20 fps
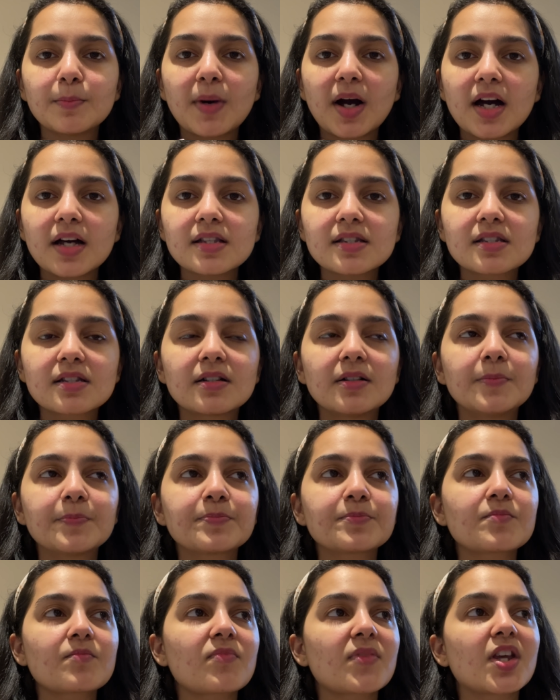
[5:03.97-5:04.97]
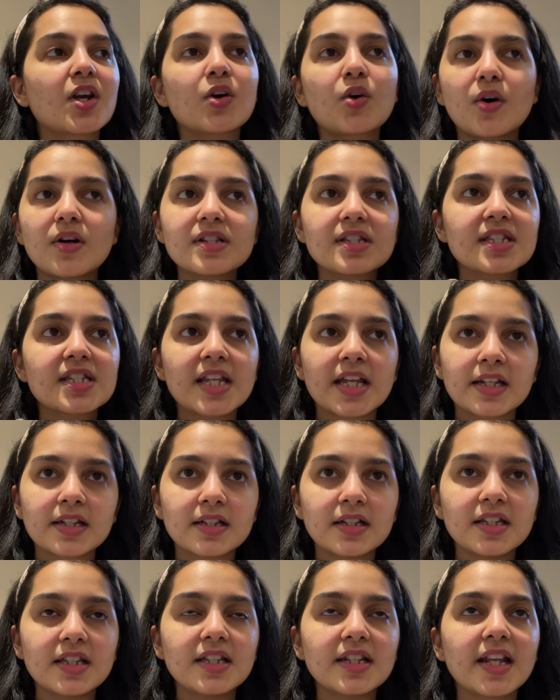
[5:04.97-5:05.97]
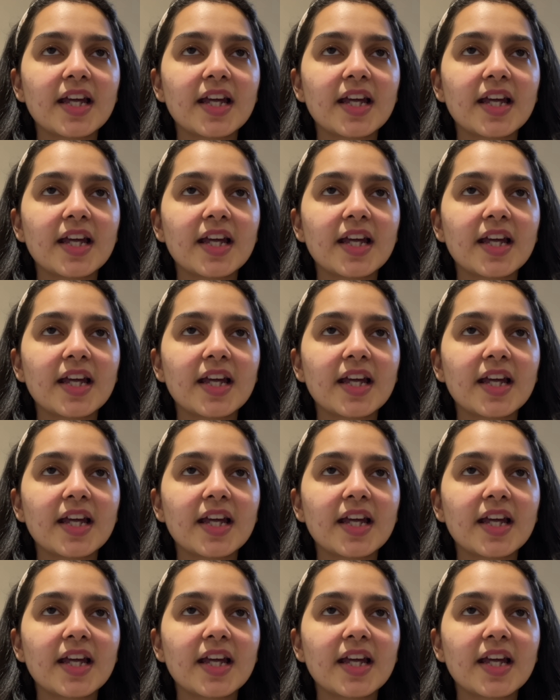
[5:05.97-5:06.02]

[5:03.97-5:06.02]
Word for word: mask constantly.